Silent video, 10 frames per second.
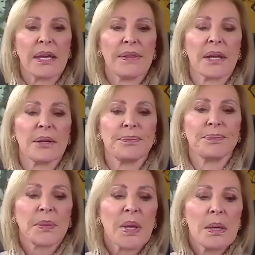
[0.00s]
that
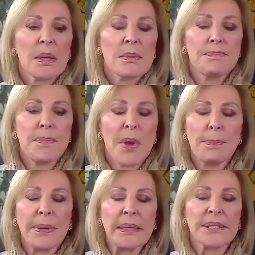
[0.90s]

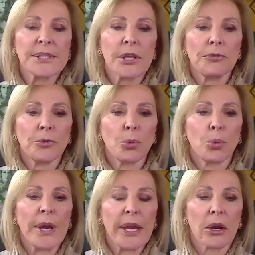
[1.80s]
being
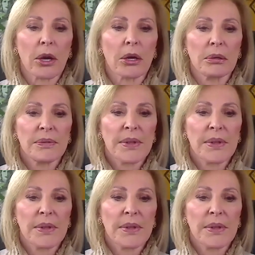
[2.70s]
self-aware,